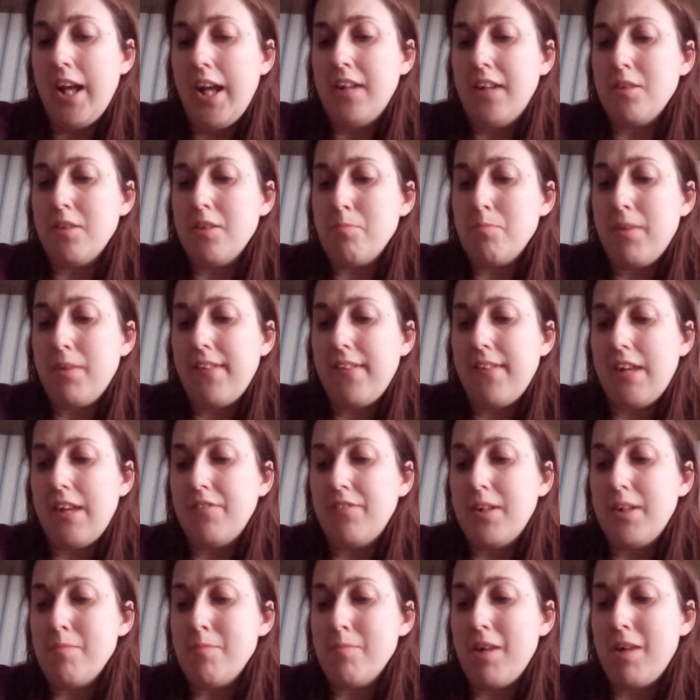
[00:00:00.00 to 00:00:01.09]
Number
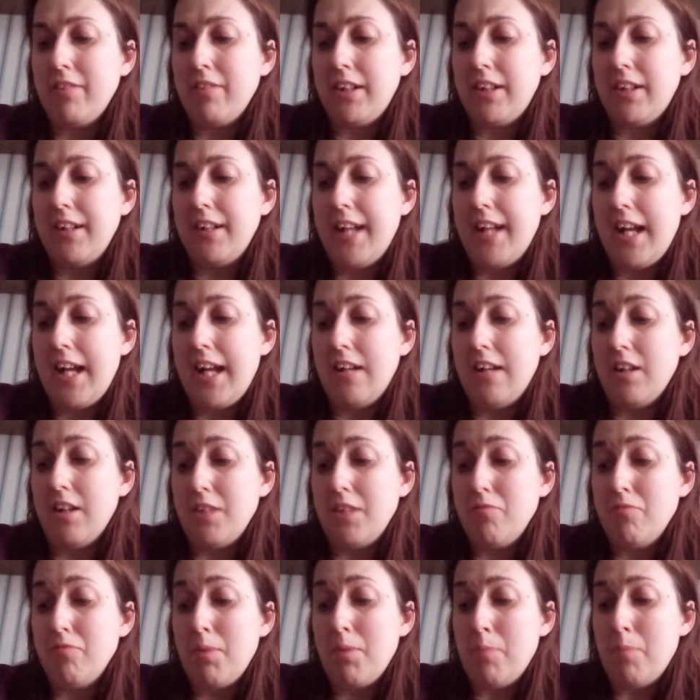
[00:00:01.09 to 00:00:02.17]
seven, American
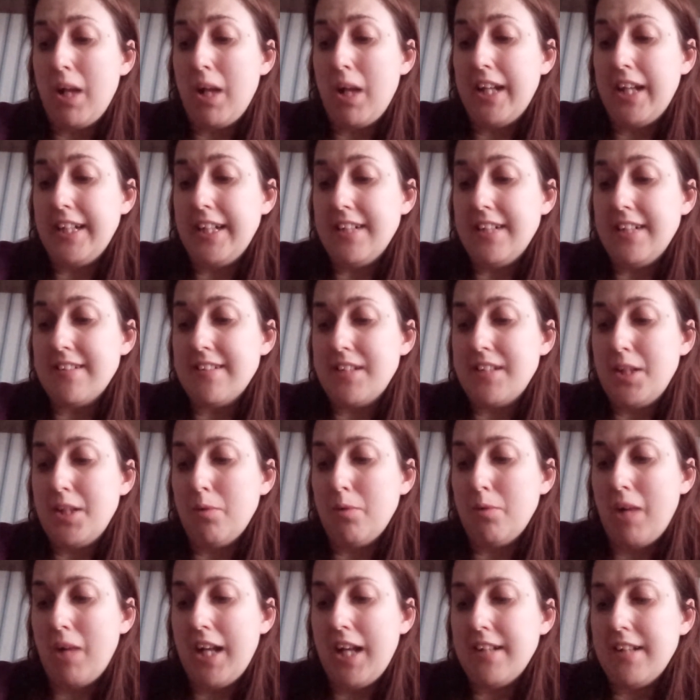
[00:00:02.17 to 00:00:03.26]
airline replaces
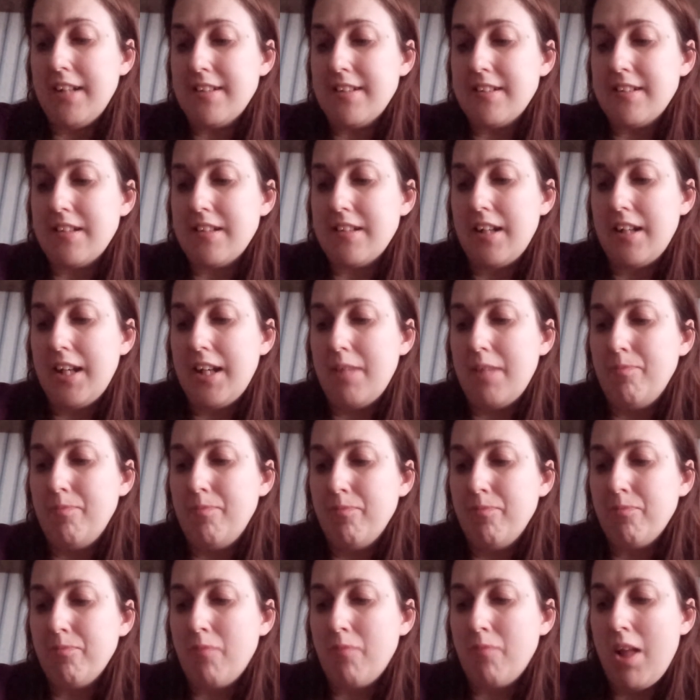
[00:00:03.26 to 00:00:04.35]
US um,
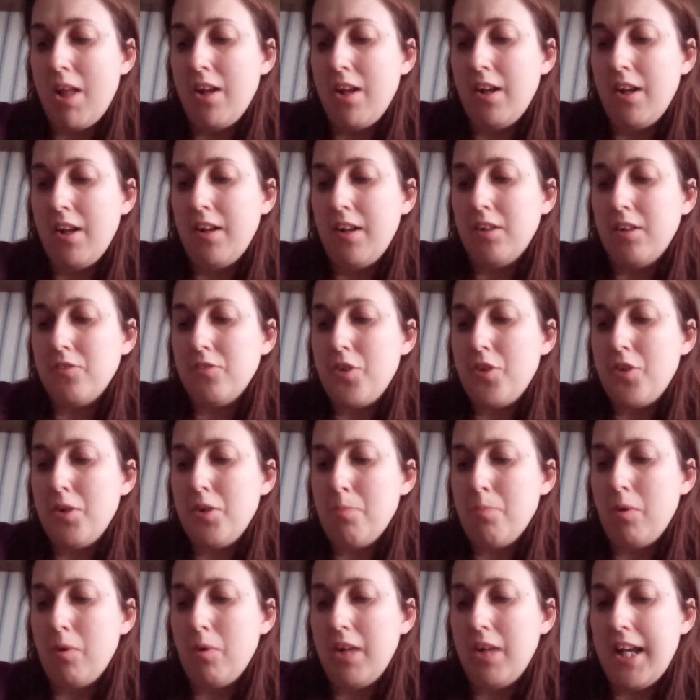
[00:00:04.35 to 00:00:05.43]

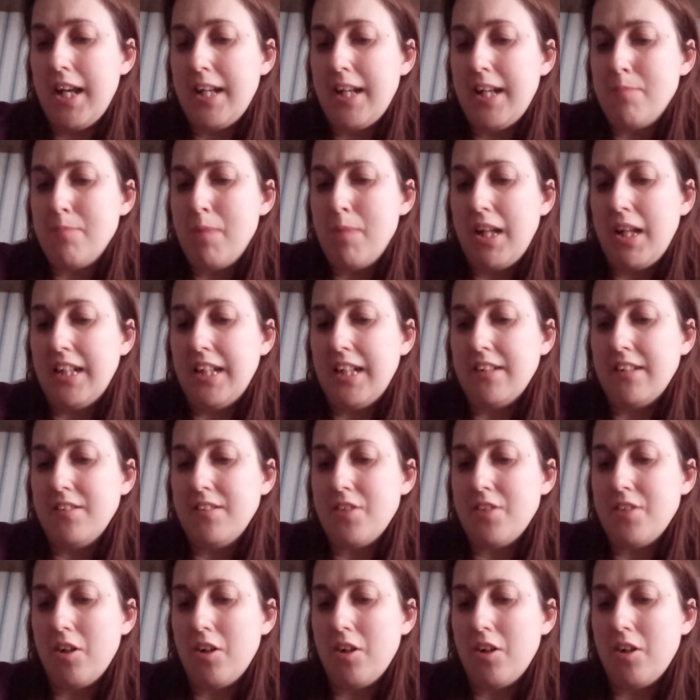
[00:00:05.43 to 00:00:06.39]
$2.8 billion